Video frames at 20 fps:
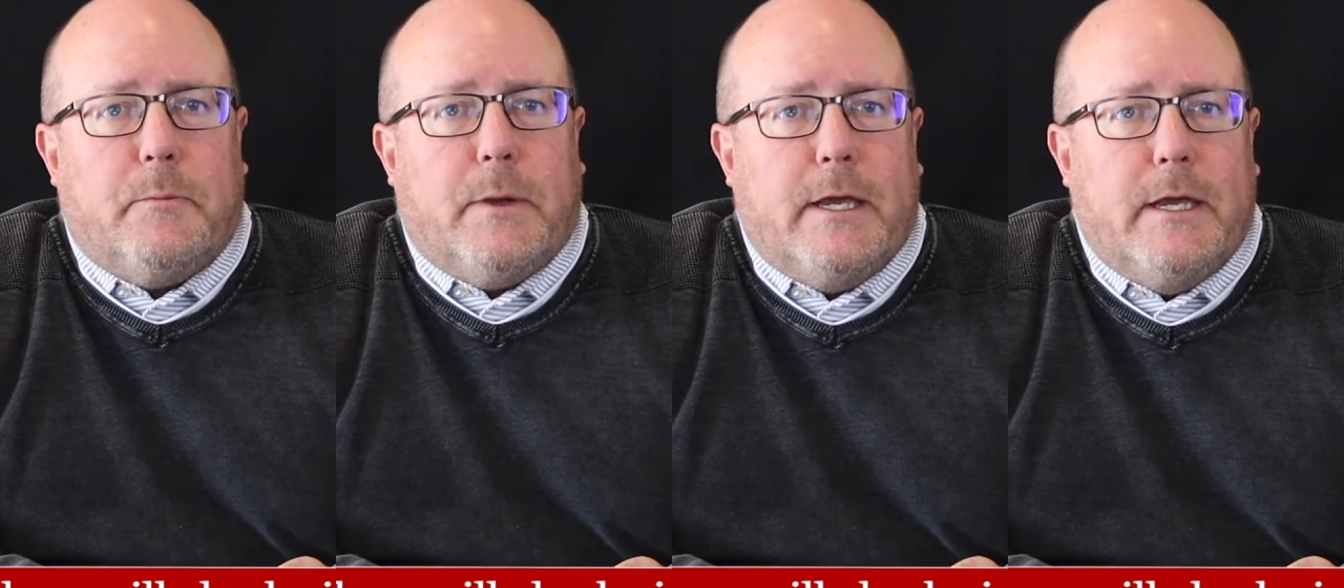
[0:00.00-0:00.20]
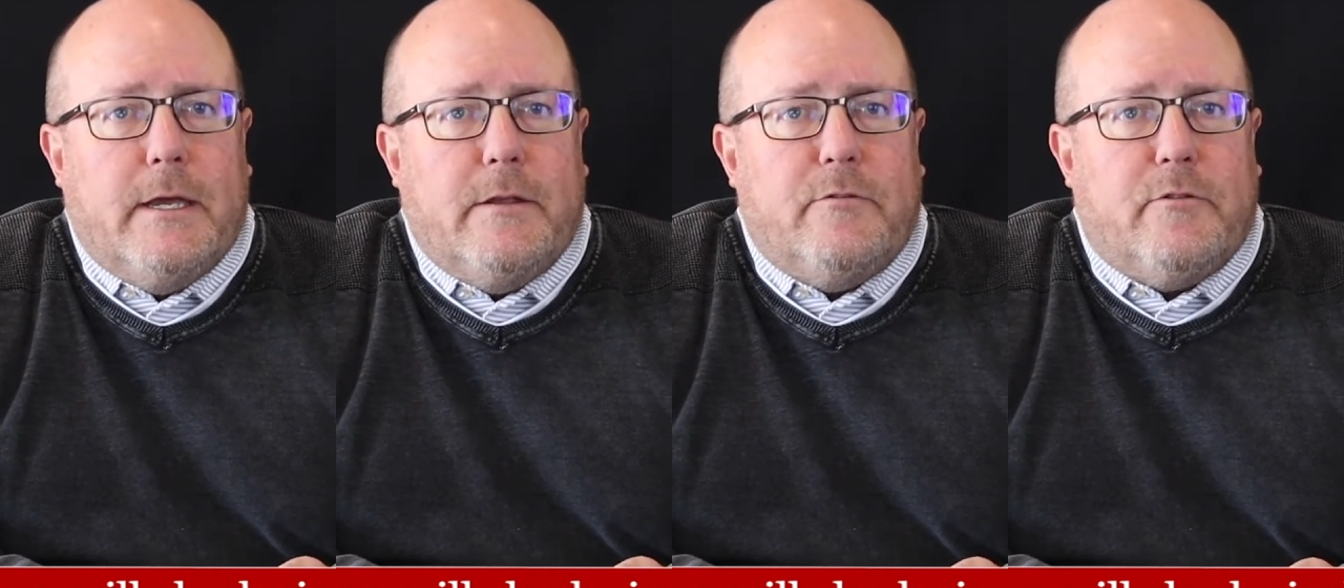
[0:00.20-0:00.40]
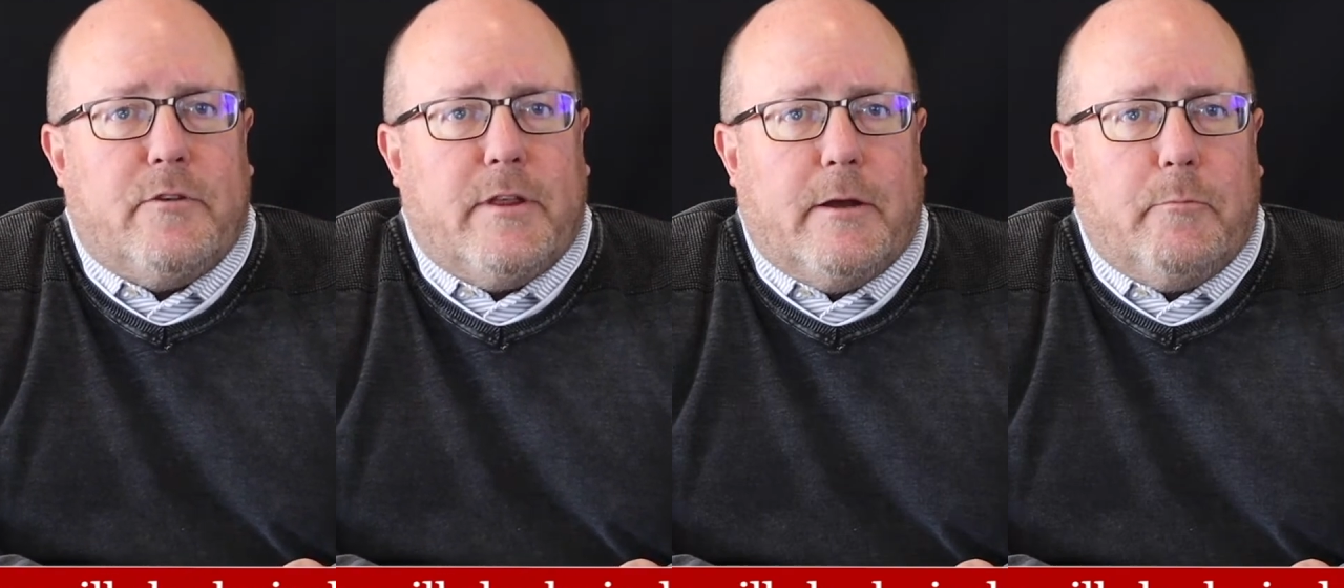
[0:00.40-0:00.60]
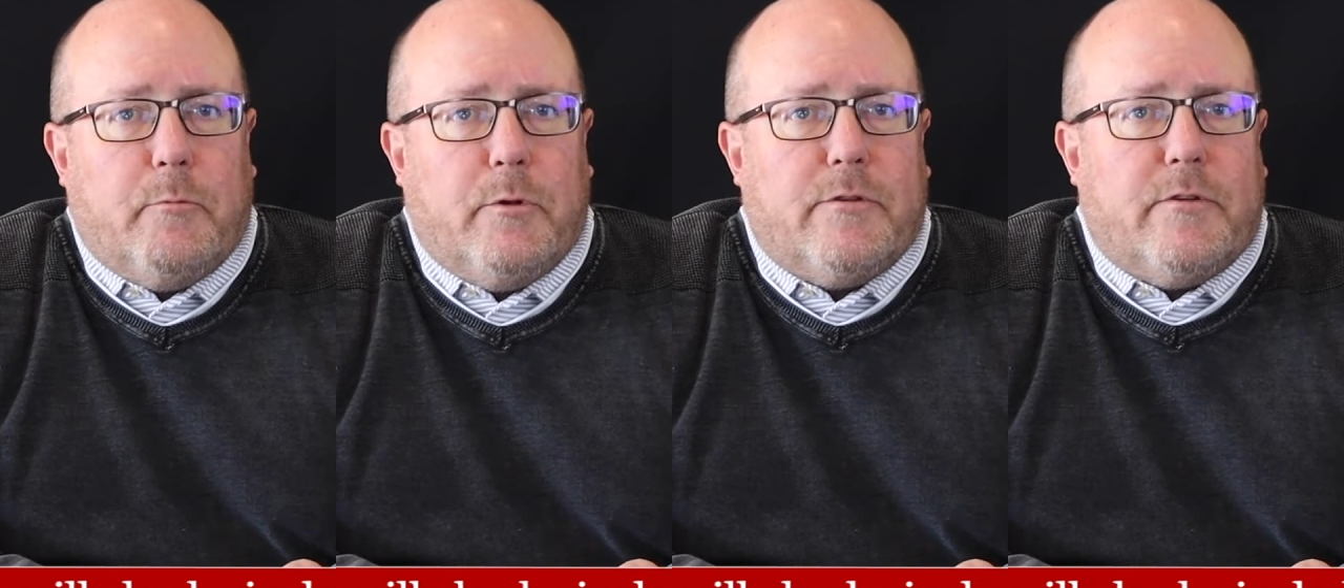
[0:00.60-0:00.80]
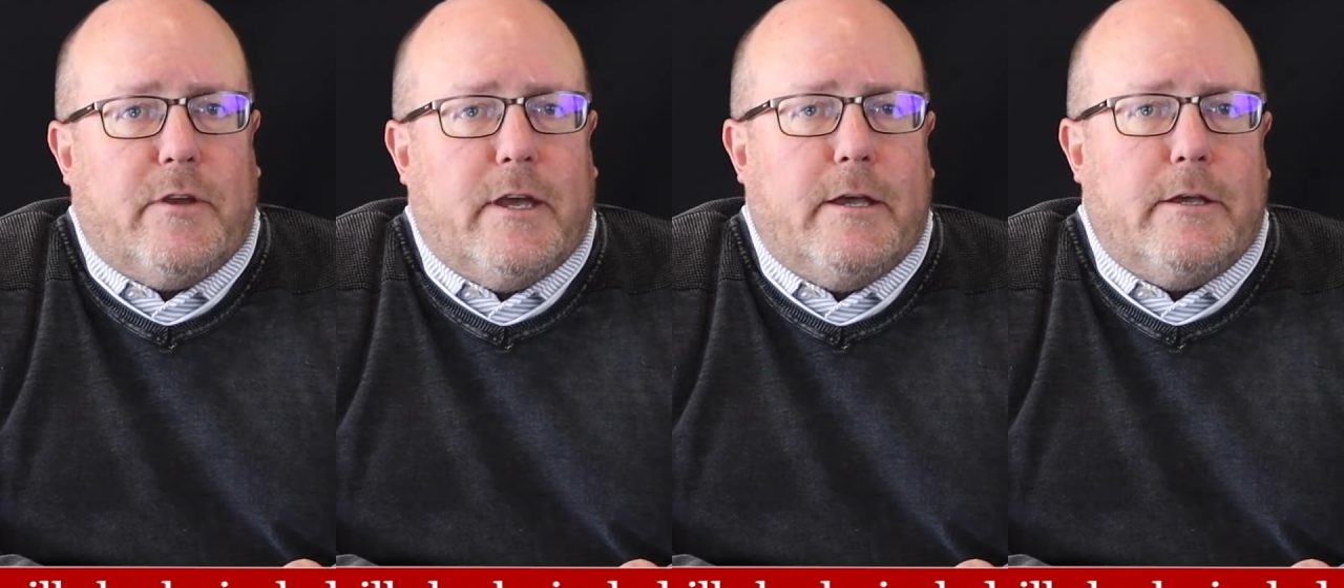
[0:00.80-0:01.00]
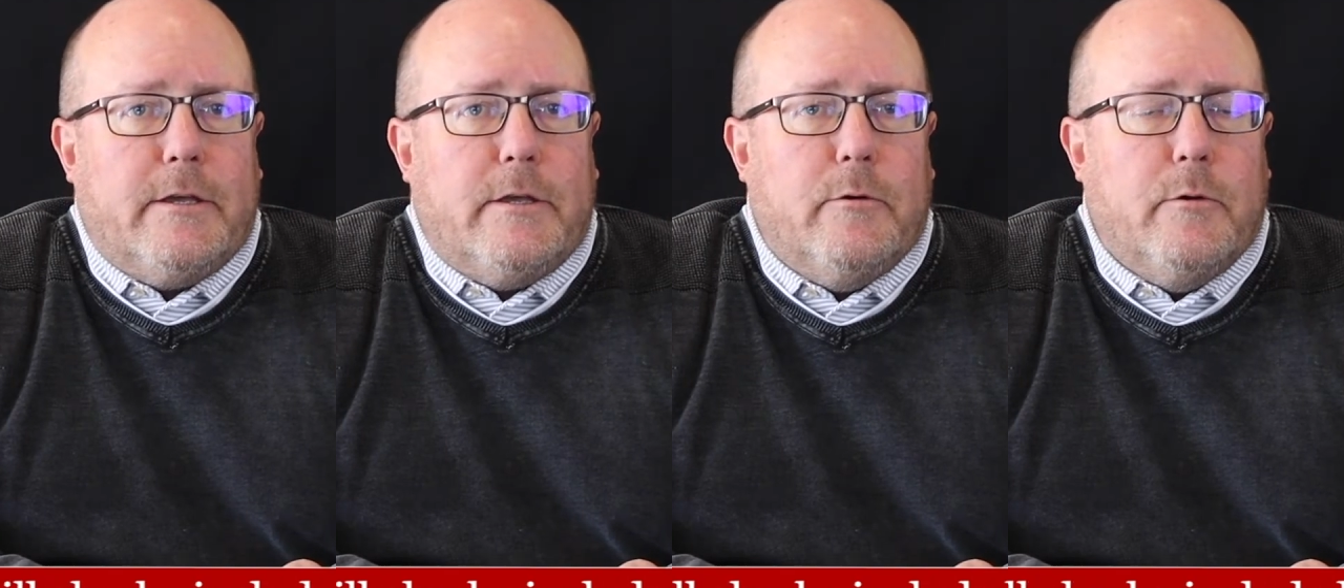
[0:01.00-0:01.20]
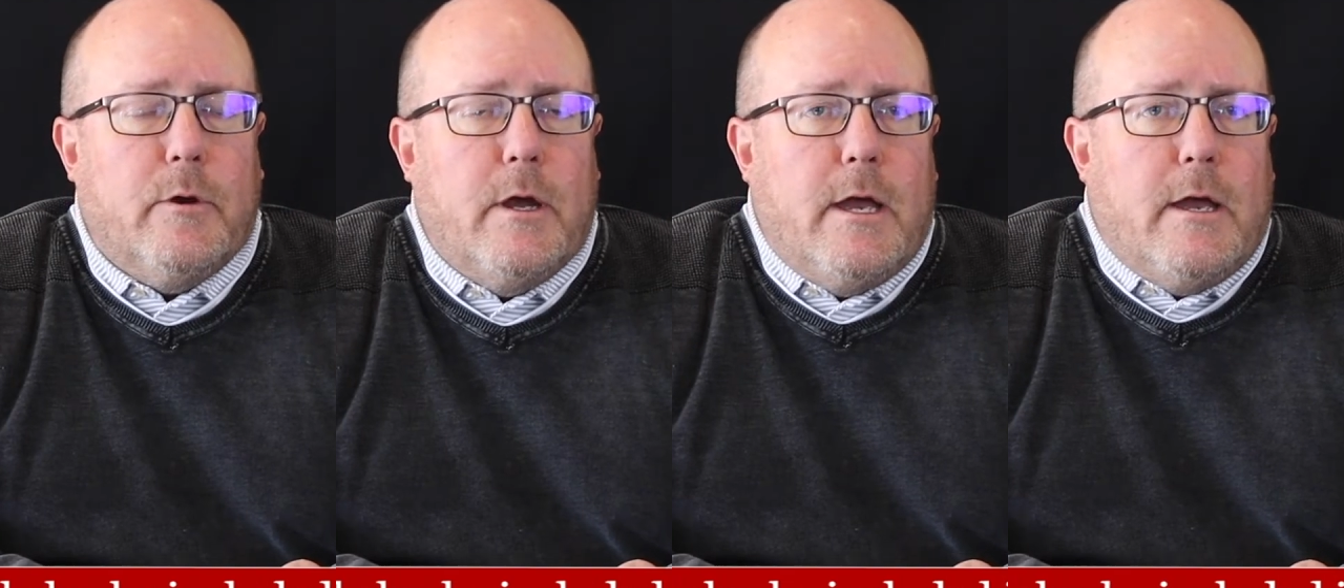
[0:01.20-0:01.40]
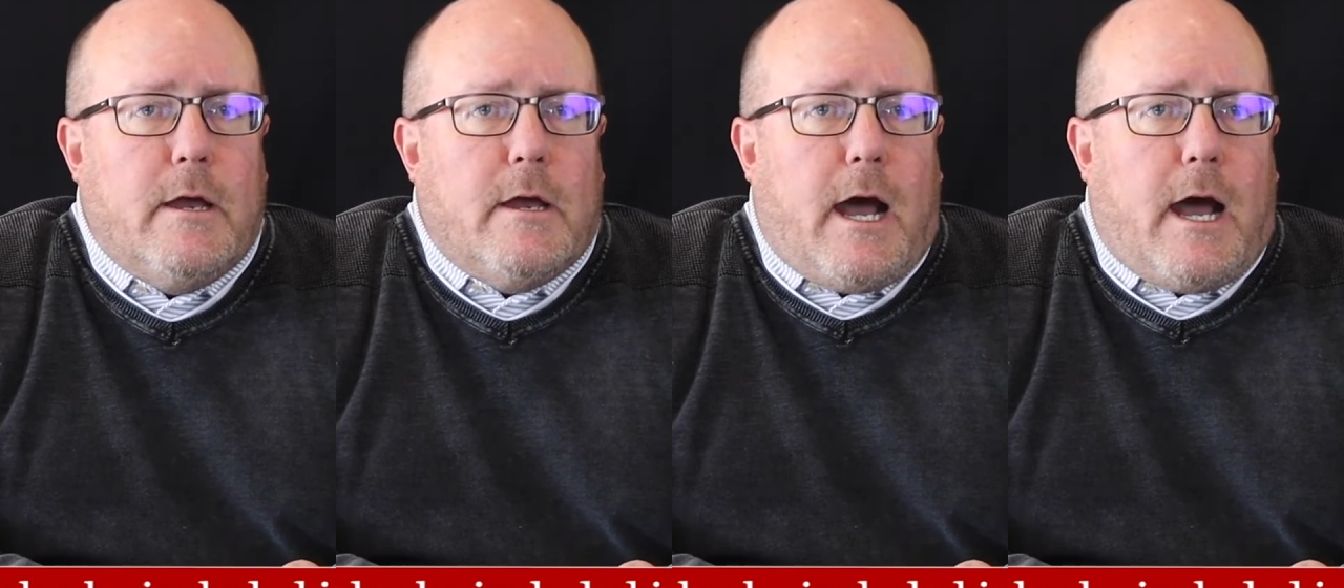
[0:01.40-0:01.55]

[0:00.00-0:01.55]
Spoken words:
page that will tell you